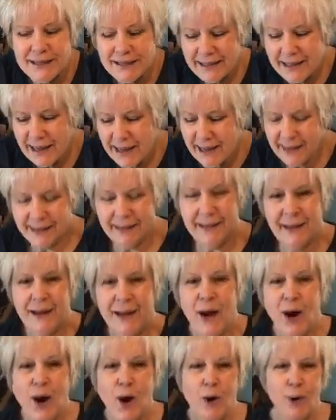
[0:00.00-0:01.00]
again.
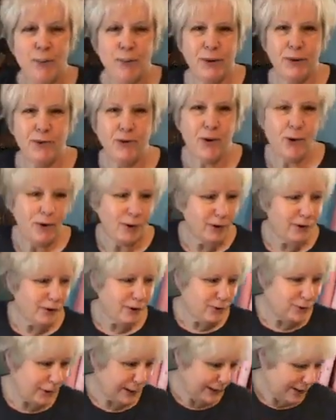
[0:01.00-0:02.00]
Hope you all are
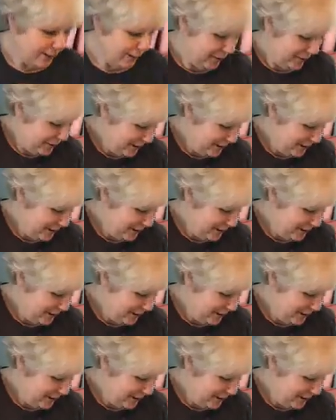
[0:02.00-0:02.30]
doing good